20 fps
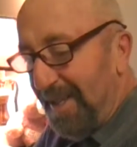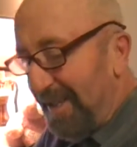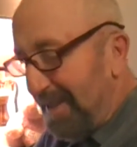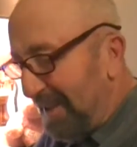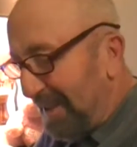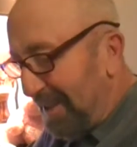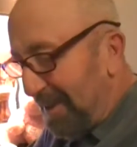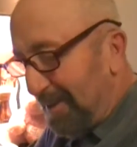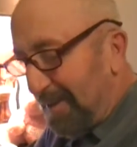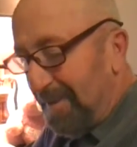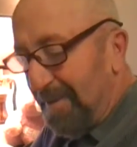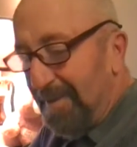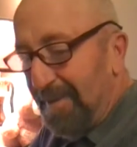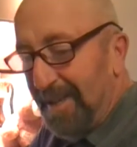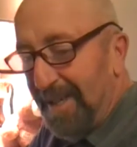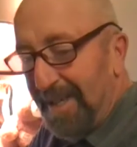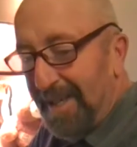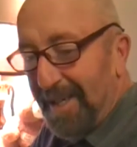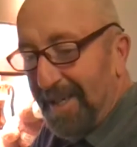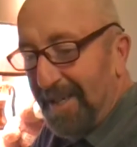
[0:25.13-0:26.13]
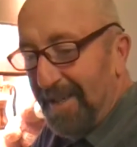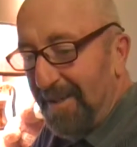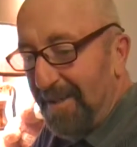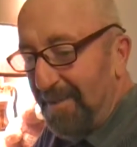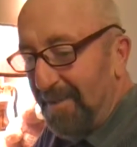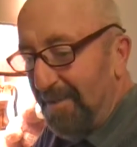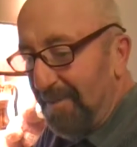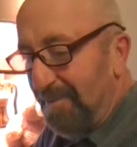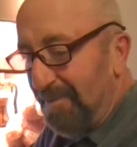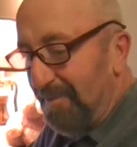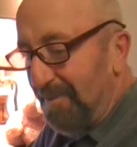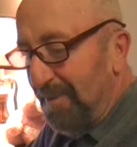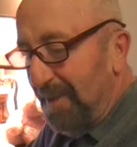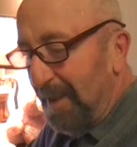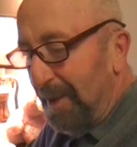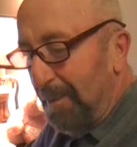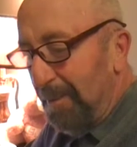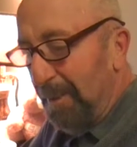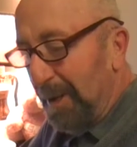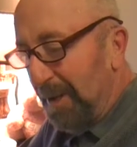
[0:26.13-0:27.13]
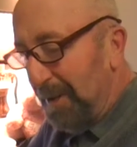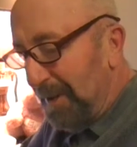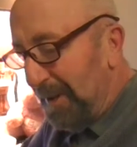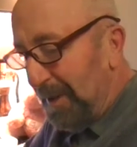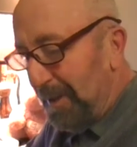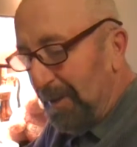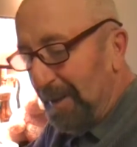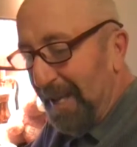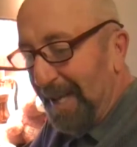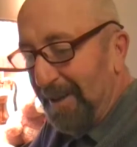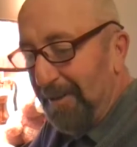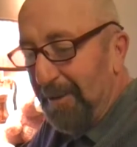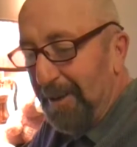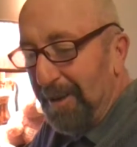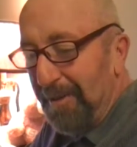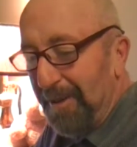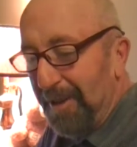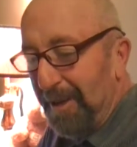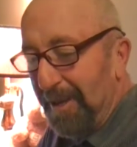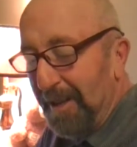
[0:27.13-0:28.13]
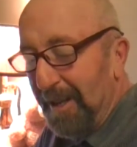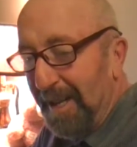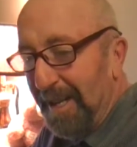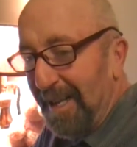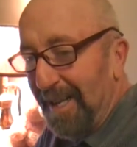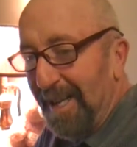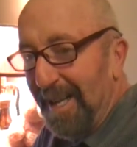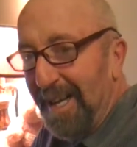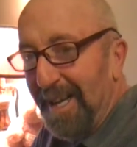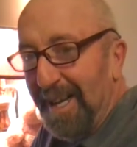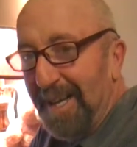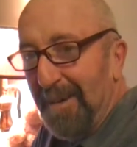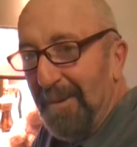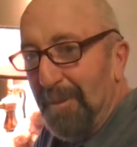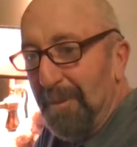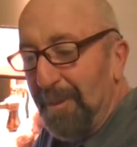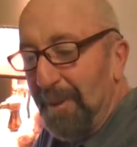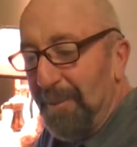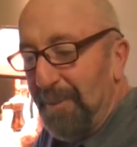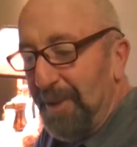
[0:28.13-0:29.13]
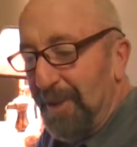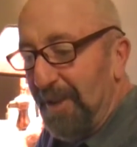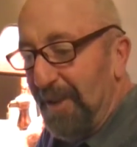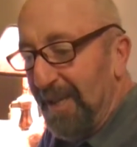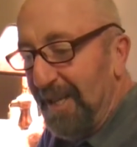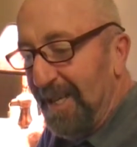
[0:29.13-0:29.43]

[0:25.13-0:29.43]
you know, belt it out like whenever I can remember.